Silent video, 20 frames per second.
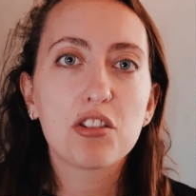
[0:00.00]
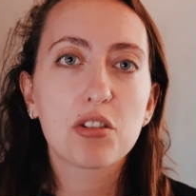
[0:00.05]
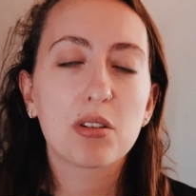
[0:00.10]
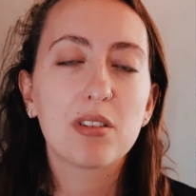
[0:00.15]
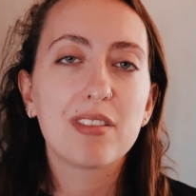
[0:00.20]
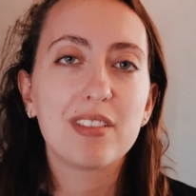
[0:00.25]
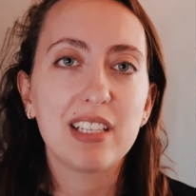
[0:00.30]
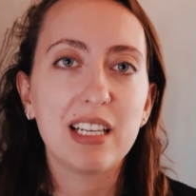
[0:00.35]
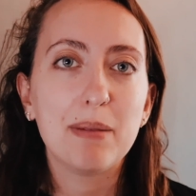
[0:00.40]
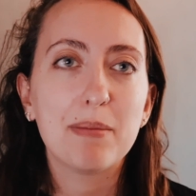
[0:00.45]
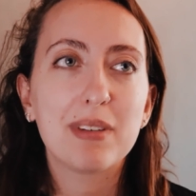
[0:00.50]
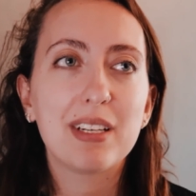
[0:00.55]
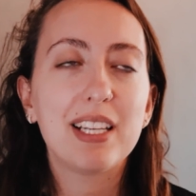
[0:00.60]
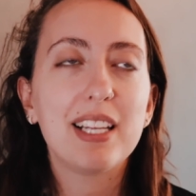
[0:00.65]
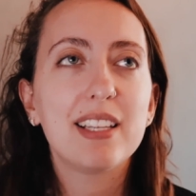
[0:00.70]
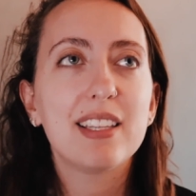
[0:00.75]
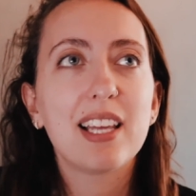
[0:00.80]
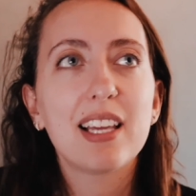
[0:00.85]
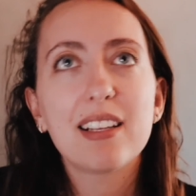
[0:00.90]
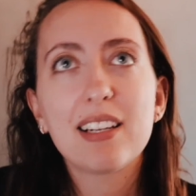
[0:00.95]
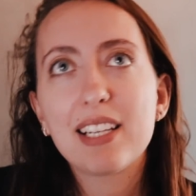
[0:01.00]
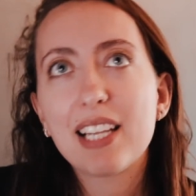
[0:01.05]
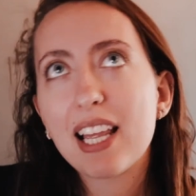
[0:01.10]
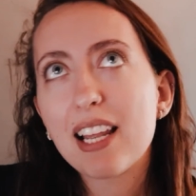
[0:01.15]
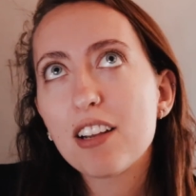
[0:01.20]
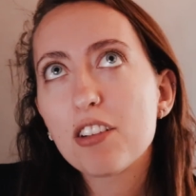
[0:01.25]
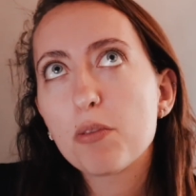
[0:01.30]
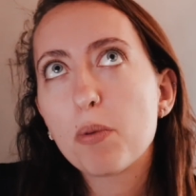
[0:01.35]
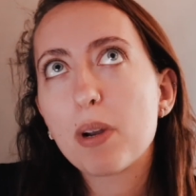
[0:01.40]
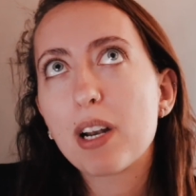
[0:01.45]
I sort of seem that
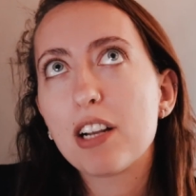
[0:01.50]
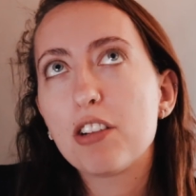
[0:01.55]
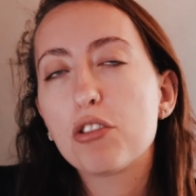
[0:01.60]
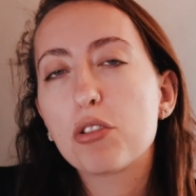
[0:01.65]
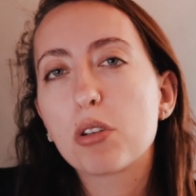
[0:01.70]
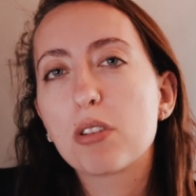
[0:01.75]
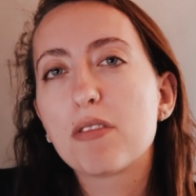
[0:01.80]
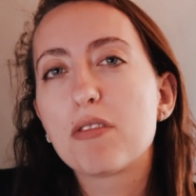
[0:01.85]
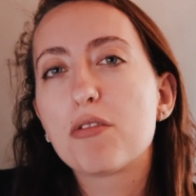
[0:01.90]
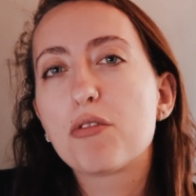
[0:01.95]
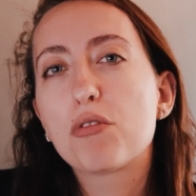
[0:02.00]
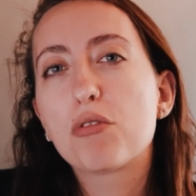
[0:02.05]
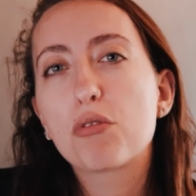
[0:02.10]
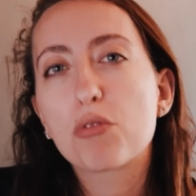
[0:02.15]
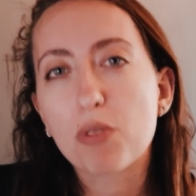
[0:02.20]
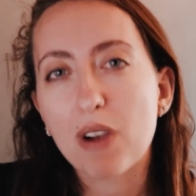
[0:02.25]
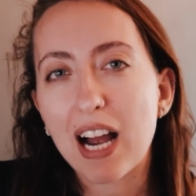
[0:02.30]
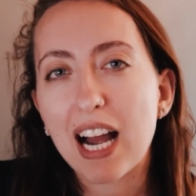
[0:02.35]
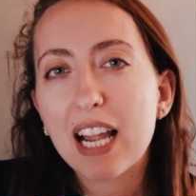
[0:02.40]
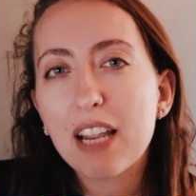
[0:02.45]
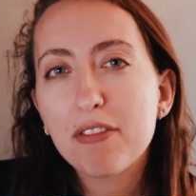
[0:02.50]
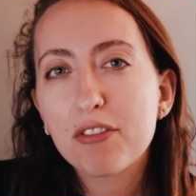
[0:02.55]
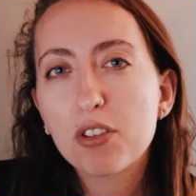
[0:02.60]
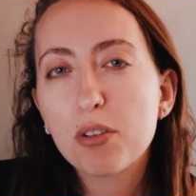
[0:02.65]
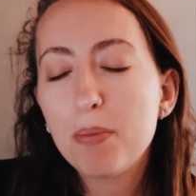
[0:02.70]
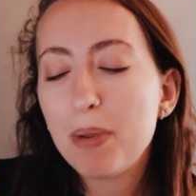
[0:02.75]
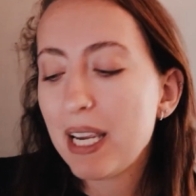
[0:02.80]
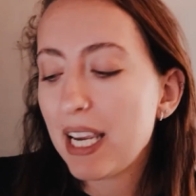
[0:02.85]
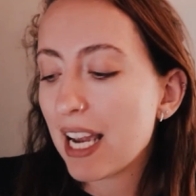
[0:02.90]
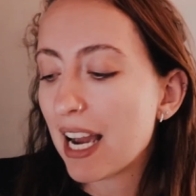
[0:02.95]
that is what I sort of strive
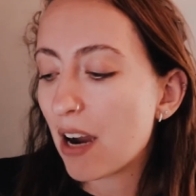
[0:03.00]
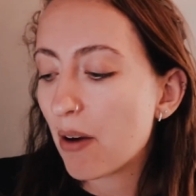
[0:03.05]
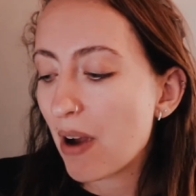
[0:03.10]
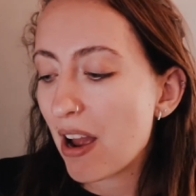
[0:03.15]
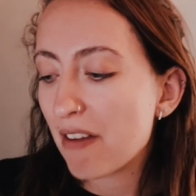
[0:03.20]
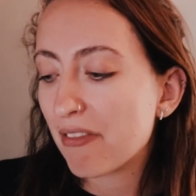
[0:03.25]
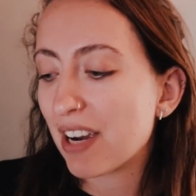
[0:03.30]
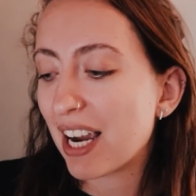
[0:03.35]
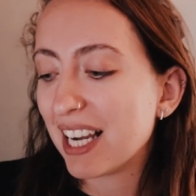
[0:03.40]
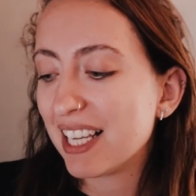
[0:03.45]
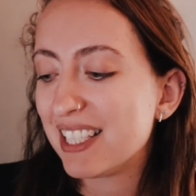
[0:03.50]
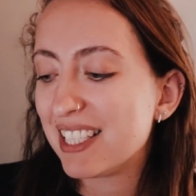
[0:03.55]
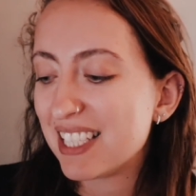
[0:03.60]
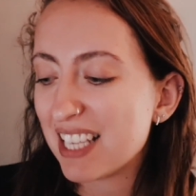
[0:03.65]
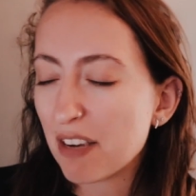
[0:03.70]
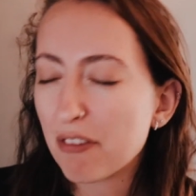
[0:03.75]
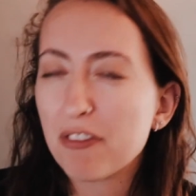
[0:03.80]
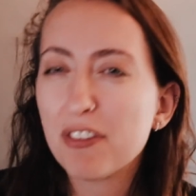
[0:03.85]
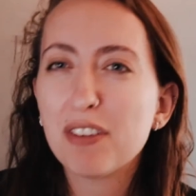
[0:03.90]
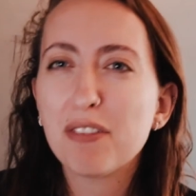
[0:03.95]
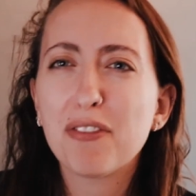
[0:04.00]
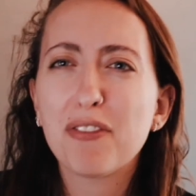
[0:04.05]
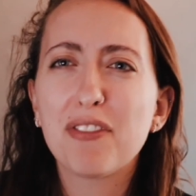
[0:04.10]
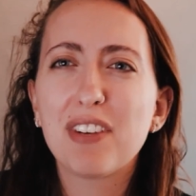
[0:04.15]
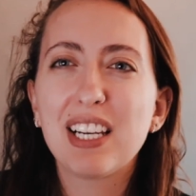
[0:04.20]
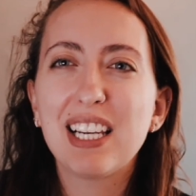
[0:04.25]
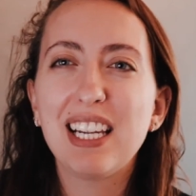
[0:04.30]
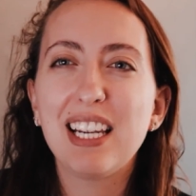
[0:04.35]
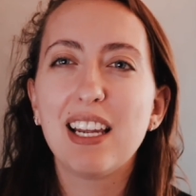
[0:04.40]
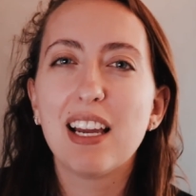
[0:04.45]
to be. However, I
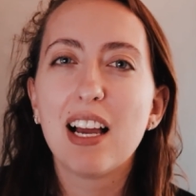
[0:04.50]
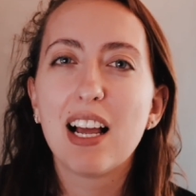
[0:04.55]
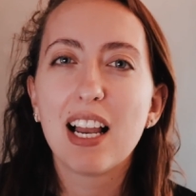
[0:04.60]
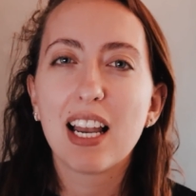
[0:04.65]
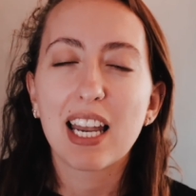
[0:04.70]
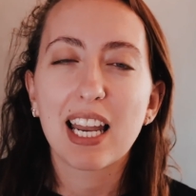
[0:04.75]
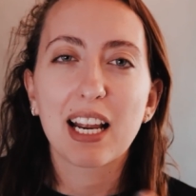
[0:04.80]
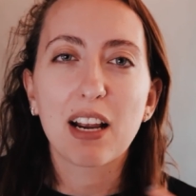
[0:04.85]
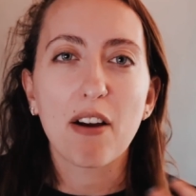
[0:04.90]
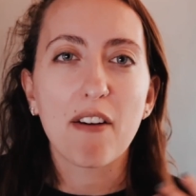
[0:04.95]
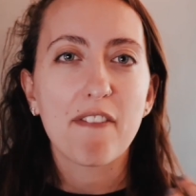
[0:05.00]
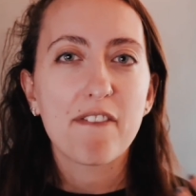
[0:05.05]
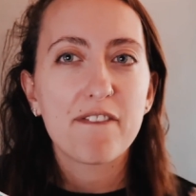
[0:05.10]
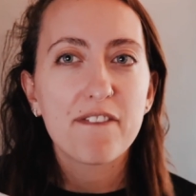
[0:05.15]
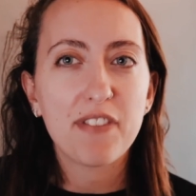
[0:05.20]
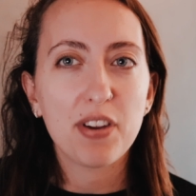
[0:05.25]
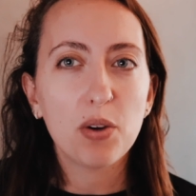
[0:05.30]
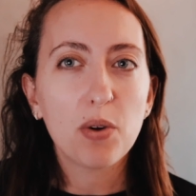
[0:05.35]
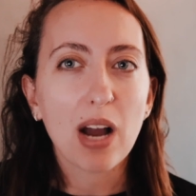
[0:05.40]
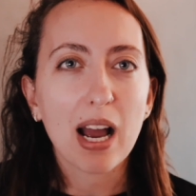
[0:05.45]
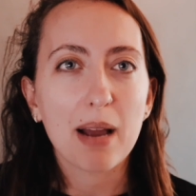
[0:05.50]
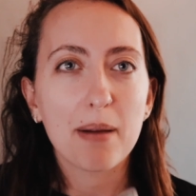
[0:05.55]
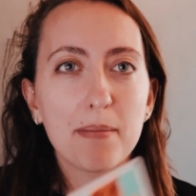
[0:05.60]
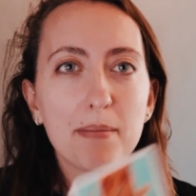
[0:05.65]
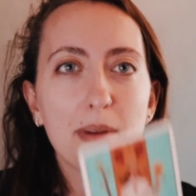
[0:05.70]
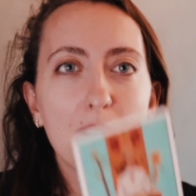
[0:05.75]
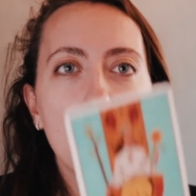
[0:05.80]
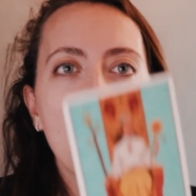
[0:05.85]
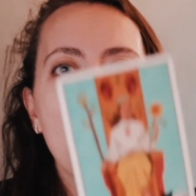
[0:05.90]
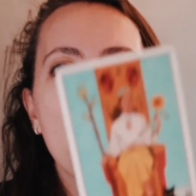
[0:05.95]
definitely like feel I'm